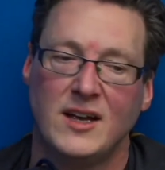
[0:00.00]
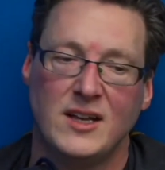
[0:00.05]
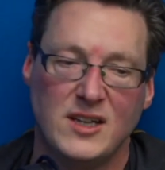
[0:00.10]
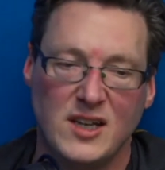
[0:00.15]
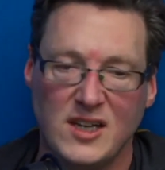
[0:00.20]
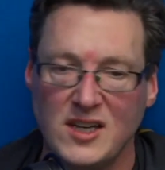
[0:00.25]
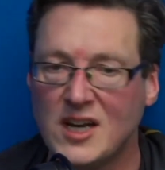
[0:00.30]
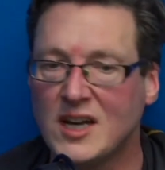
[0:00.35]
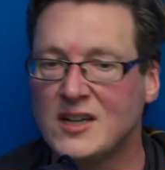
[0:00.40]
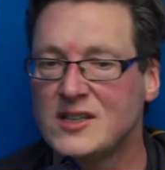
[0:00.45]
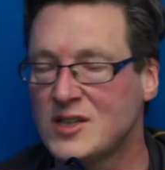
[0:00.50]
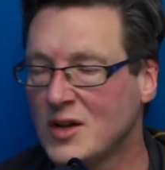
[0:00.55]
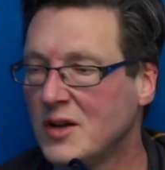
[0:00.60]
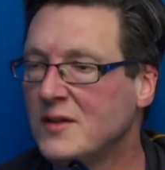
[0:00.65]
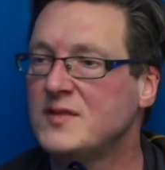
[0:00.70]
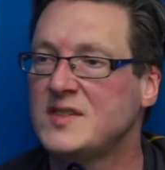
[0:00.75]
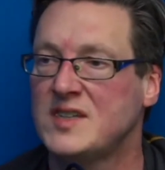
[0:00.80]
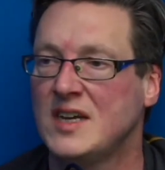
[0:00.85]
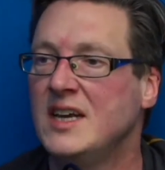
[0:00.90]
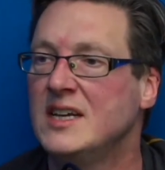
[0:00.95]
You can sort
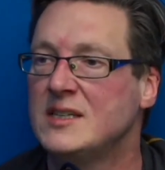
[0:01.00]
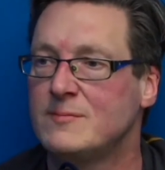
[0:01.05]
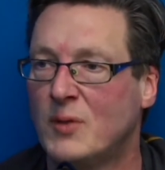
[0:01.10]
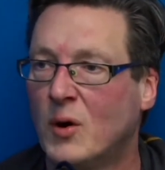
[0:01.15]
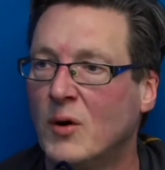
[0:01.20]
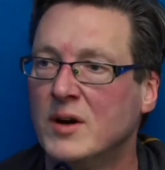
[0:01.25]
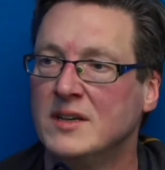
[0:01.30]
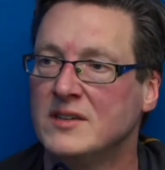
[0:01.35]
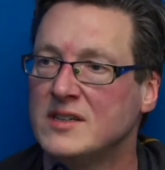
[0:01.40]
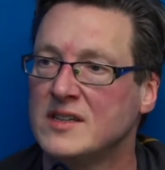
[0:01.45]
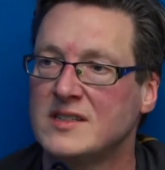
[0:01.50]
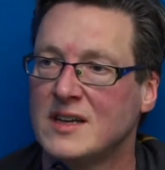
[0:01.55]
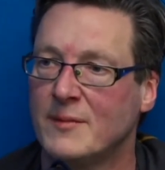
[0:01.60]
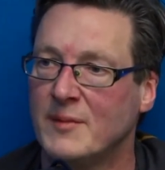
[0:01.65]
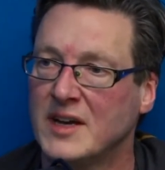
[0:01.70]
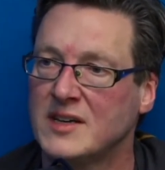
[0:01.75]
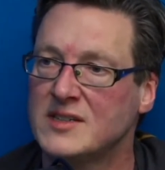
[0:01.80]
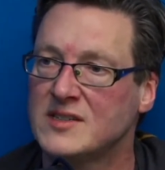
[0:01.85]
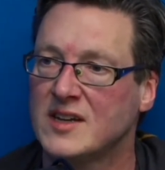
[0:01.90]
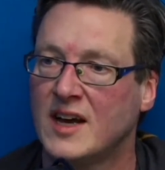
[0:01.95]
of see his point to some
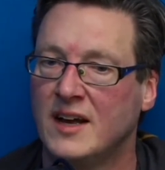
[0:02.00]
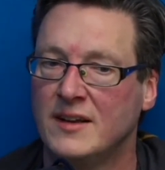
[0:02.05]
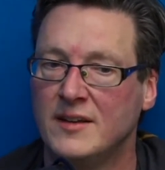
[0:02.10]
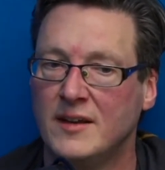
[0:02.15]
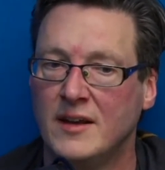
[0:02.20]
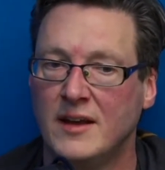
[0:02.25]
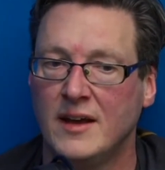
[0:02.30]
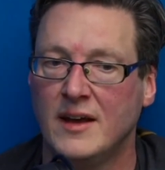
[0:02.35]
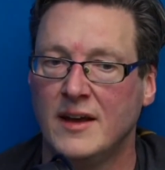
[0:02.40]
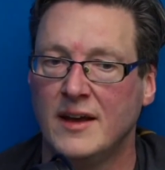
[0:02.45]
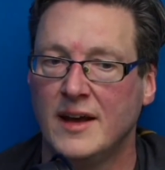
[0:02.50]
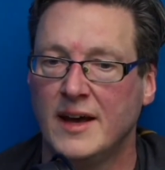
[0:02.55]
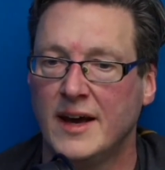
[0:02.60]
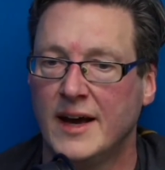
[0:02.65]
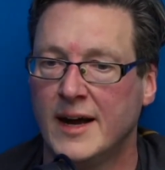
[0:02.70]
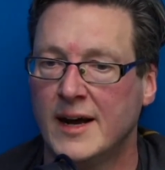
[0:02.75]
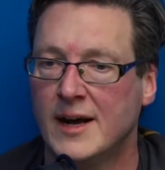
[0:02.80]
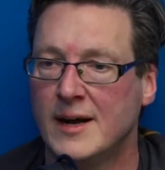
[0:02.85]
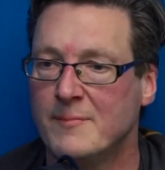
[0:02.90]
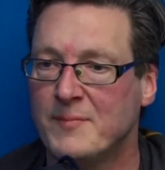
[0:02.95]
extent.
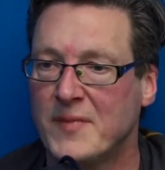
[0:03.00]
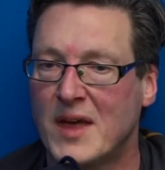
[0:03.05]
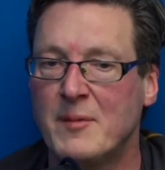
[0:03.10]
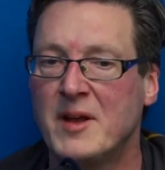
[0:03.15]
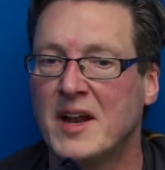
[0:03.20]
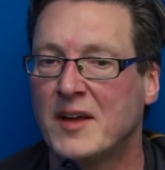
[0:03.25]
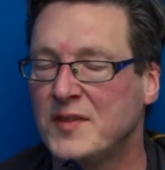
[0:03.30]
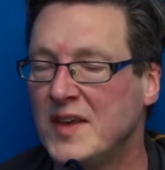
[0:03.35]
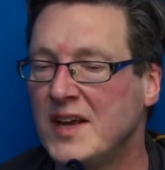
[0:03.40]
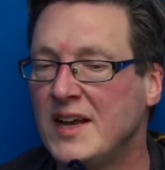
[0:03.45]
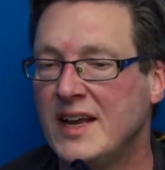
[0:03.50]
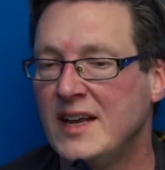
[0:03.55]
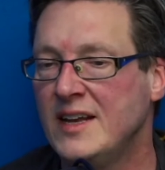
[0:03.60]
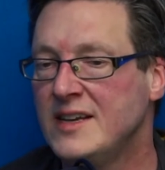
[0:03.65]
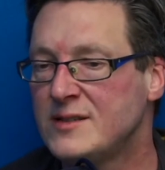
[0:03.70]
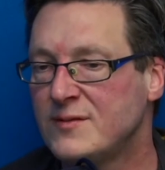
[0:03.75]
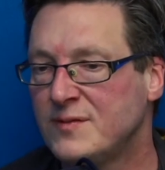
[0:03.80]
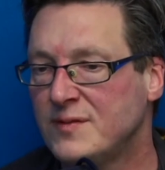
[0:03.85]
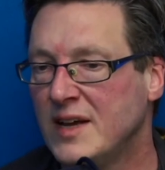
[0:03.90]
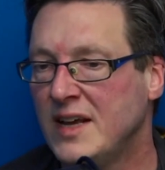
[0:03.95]
I mean, I think
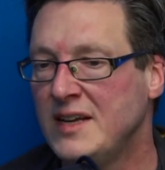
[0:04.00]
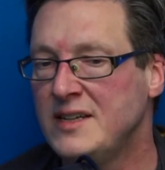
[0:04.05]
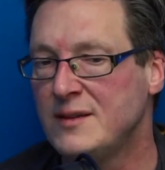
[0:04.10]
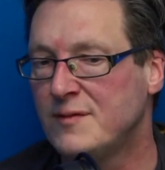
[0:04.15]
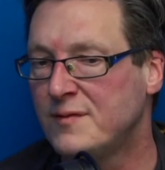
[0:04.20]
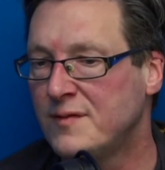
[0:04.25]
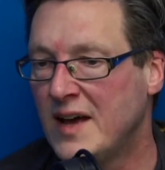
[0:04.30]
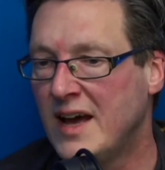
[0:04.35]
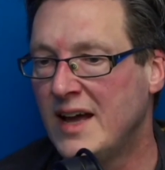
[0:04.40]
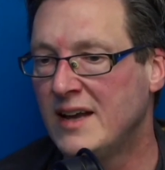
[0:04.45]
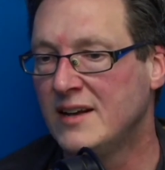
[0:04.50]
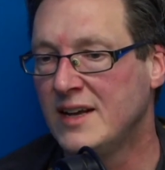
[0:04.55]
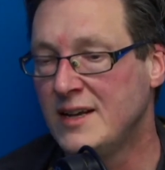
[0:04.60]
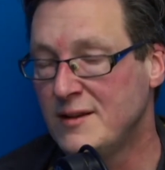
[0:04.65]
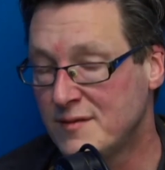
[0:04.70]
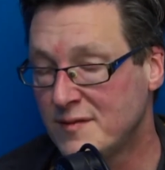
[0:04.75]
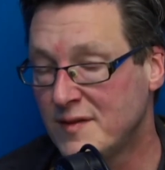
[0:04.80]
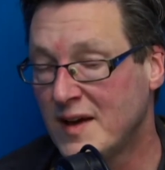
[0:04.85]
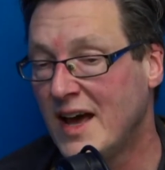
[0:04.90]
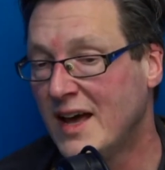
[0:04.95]
in
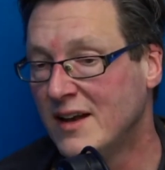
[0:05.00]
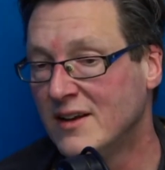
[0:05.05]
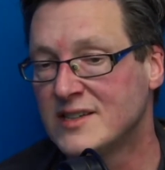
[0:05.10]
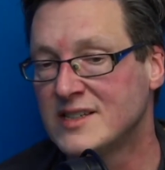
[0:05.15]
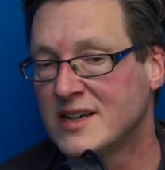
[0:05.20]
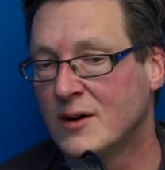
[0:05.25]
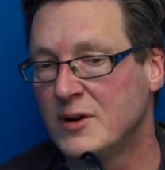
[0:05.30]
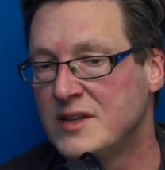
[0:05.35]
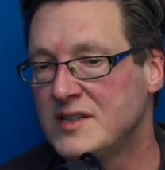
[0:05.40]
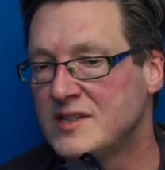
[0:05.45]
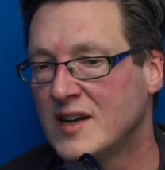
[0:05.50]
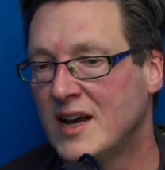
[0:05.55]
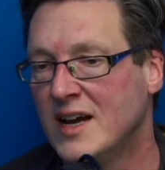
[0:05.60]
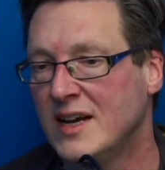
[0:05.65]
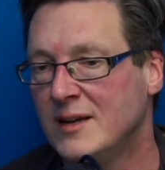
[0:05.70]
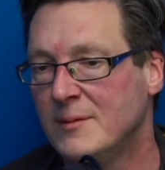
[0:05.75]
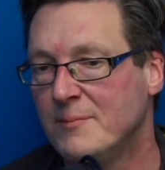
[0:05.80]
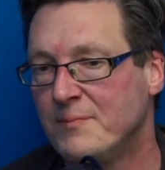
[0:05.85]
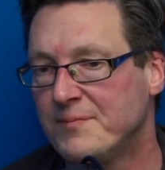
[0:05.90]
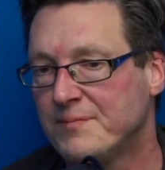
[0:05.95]
fairness, I would
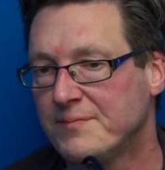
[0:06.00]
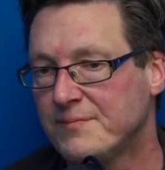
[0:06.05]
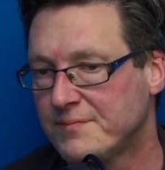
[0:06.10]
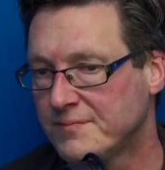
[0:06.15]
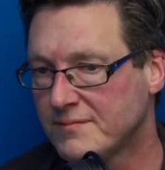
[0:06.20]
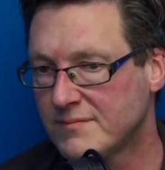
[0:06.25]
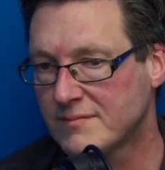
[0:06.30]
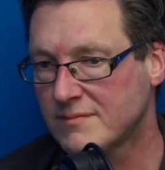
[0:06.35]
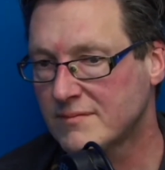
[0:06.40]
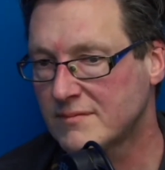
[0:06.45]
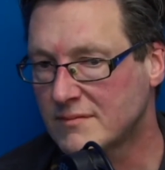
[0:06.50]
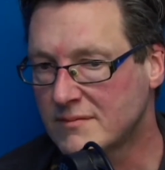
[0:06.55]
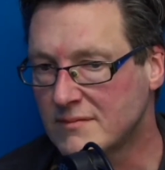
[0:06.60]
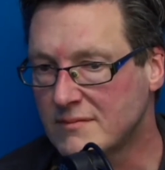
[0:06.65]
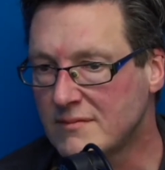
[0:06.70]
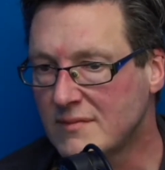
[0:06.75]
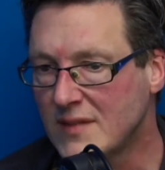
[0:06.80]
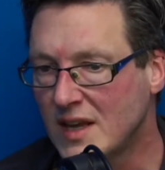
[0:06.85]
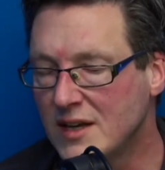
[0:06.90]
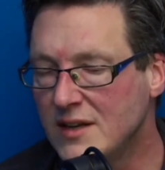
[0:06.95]
say
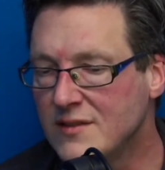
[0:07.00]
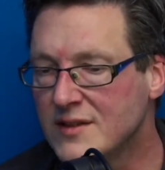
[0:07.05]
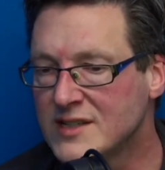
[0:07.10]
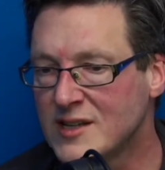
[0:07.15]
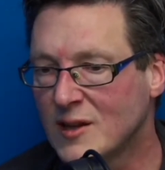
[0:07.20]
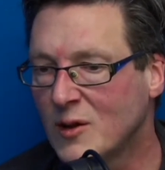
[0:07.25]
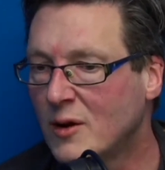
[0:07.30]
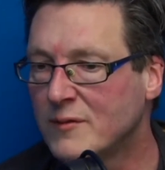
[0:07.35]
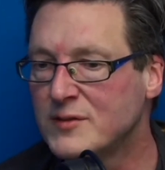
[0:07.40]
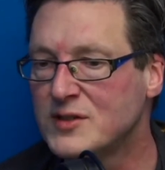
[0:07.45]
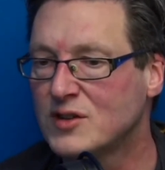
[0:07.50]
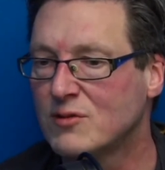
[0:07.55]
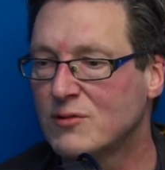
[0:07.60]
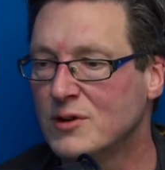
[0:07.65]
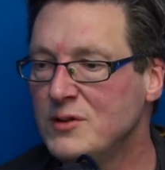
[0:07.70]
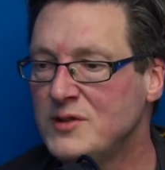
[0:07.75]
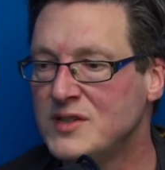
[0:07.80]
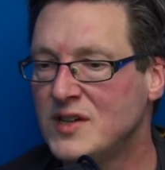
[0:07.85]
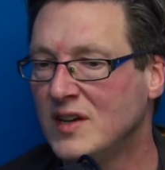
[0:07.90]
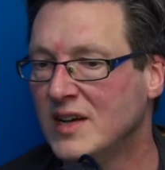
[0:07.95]
there's a lot of
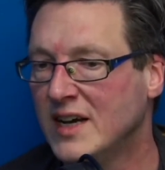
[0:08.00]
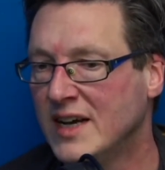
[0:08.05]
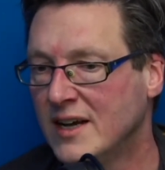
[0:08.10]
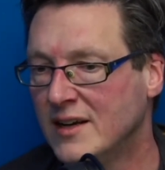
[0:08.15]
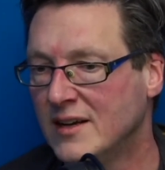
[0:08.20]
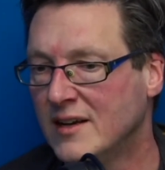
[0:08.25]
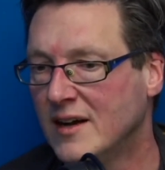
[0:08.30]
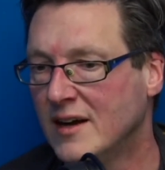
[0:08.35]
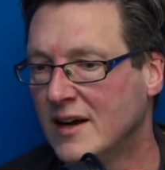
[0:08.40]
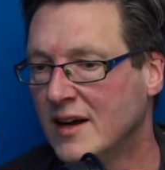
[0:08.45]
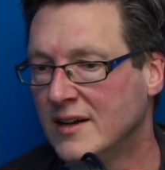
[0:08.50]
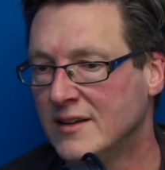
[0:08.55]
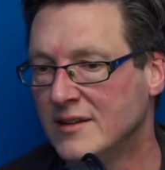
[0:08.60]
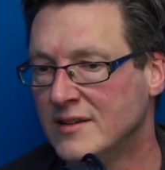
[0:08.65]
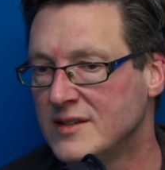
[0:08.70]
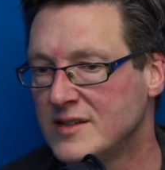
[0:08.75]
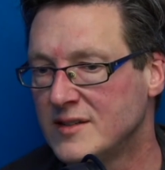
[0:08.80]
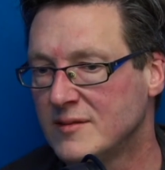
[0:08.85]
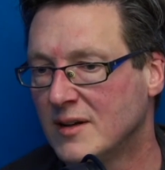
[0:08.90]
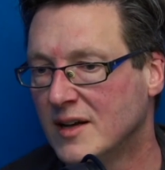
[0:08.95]
scrutiny
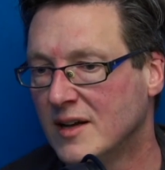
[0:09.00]
and